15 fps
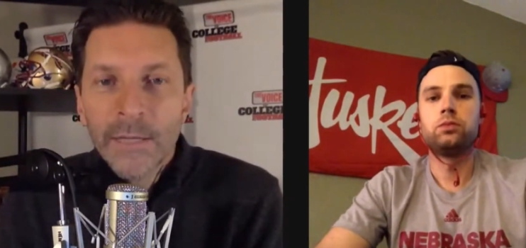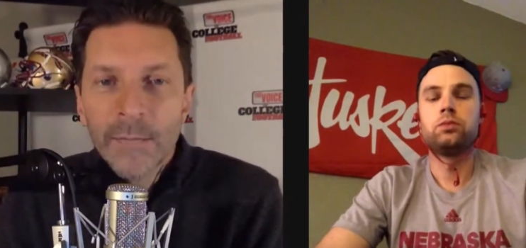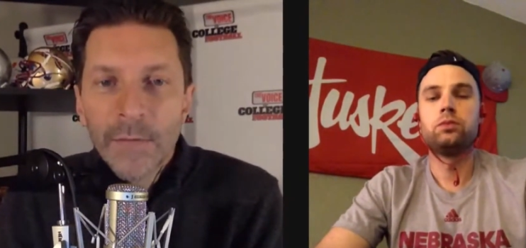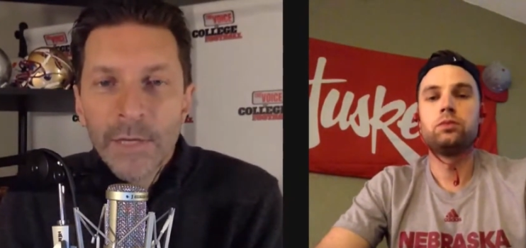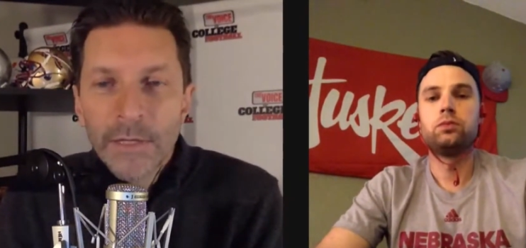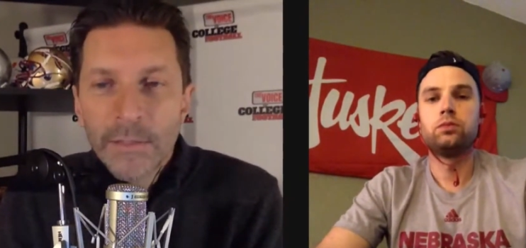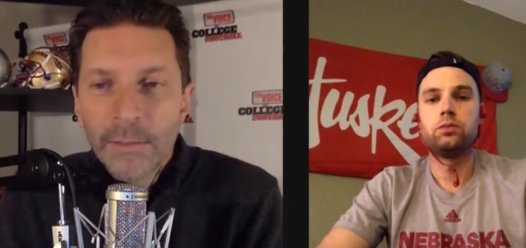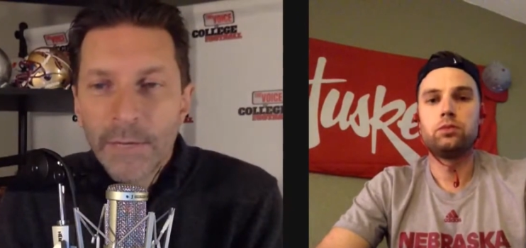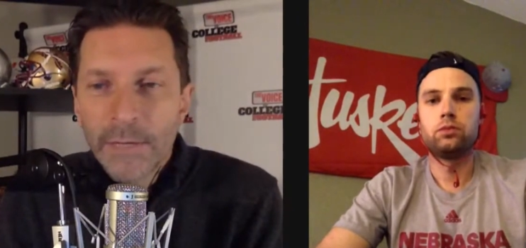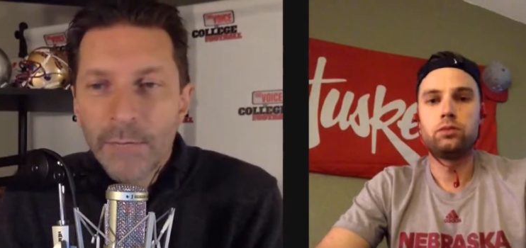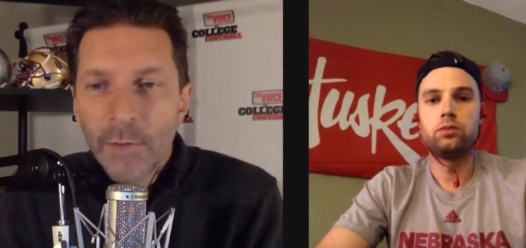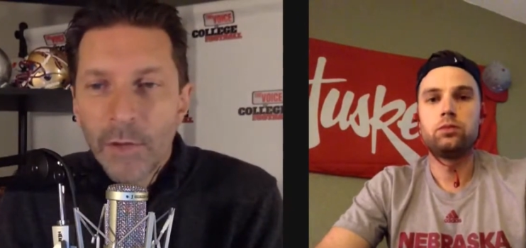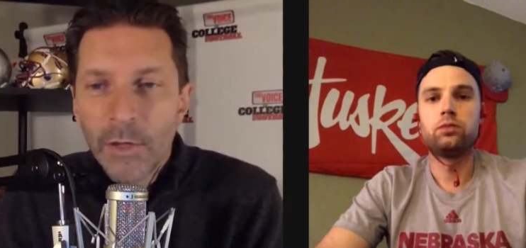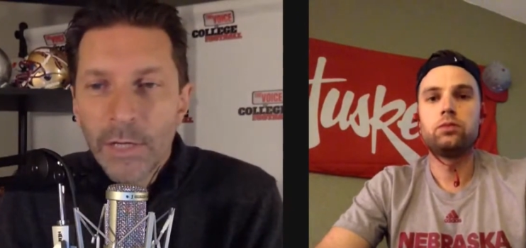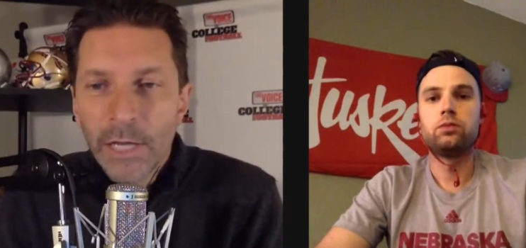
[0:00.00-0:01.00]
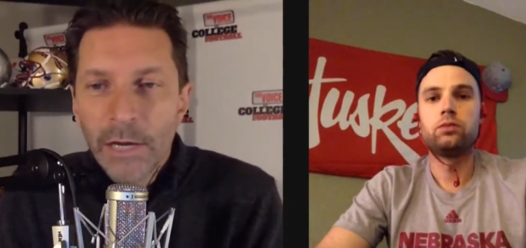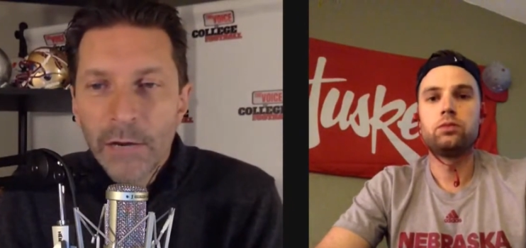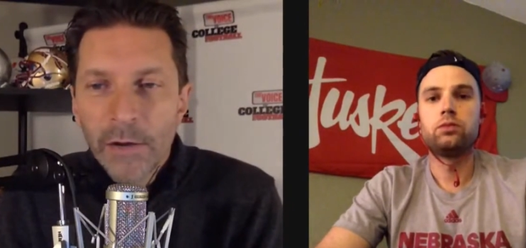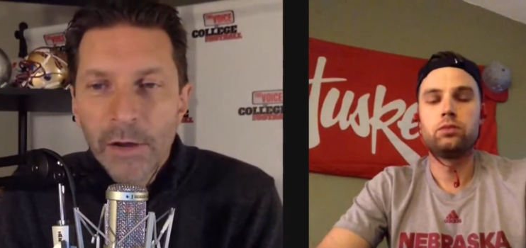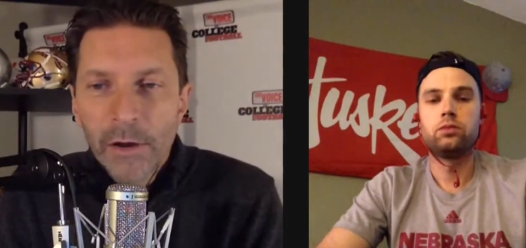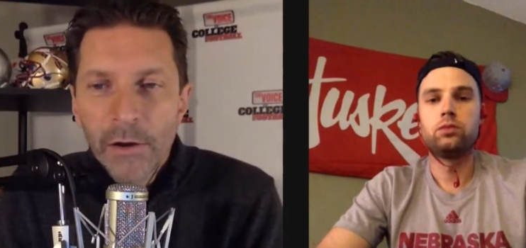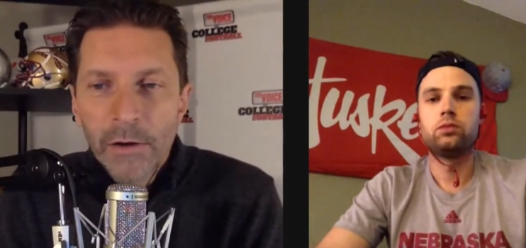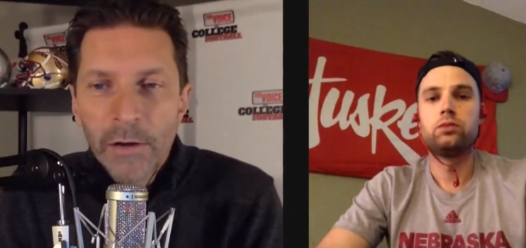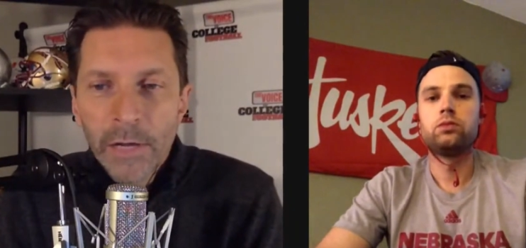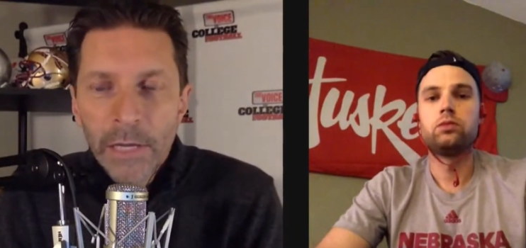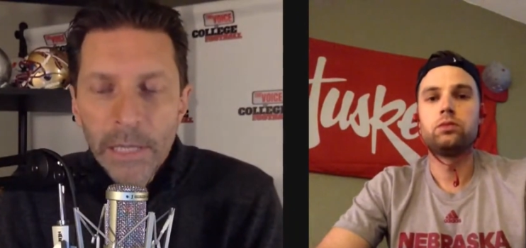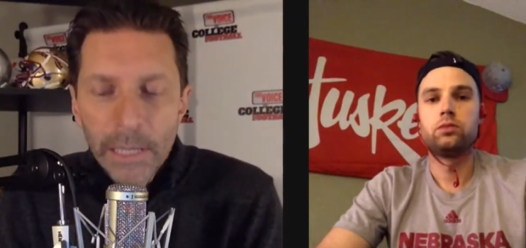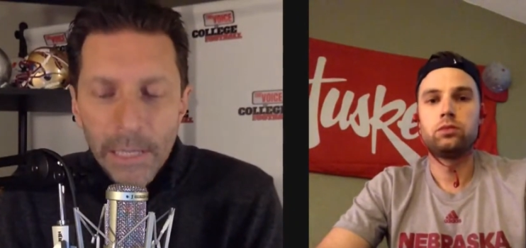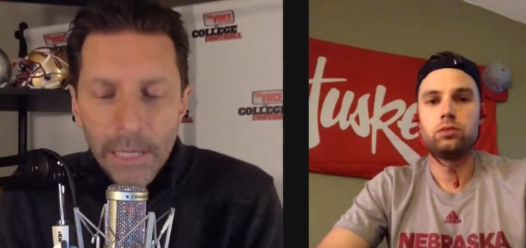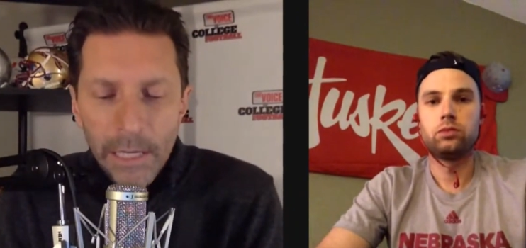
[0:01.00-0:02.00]
Speaker 1: being the main ball carrier,
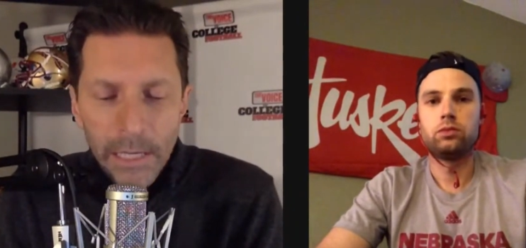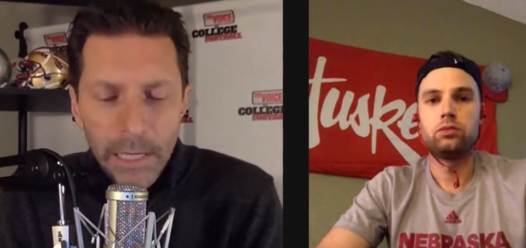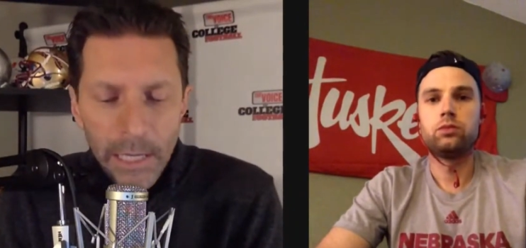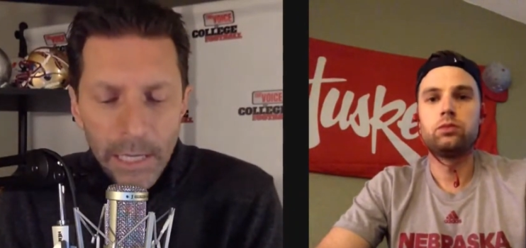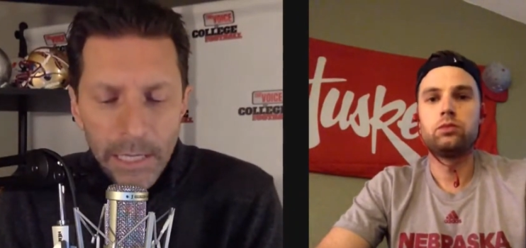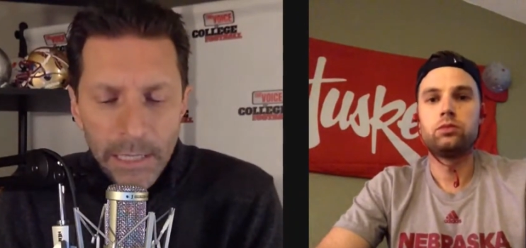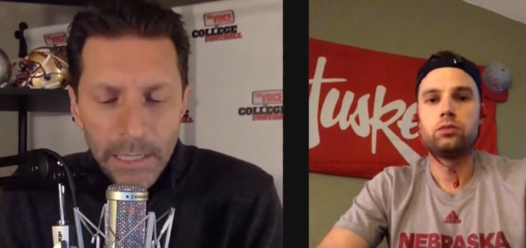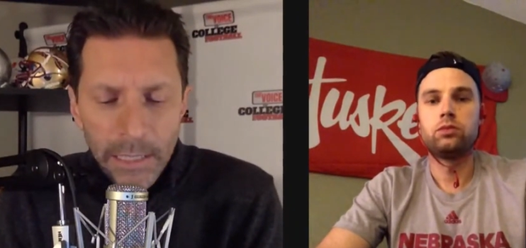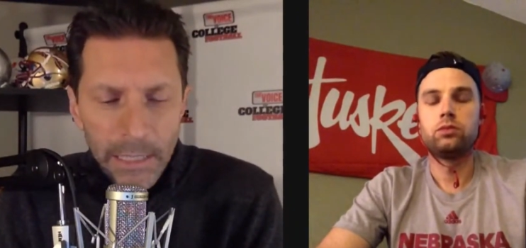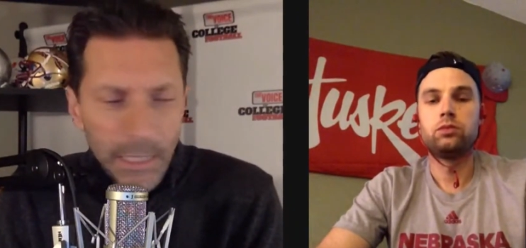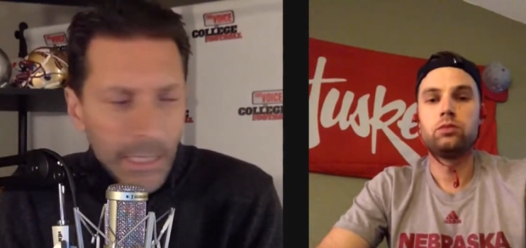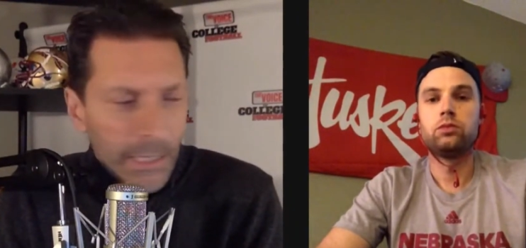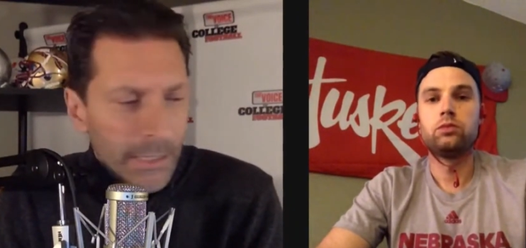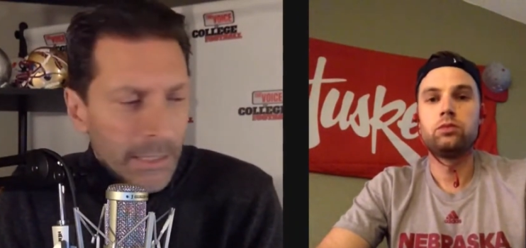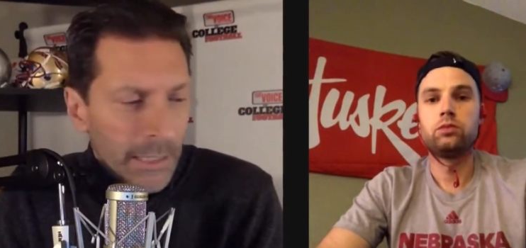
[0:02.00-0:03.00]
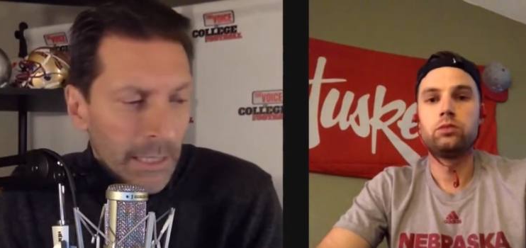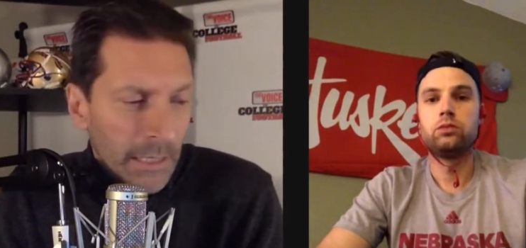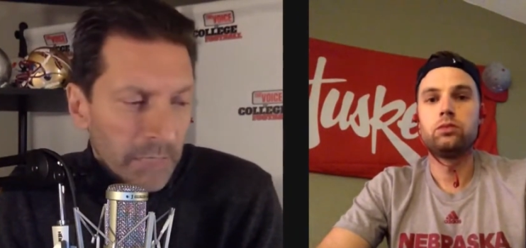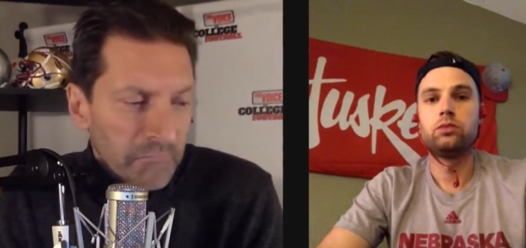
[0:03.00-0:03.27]
uh, and and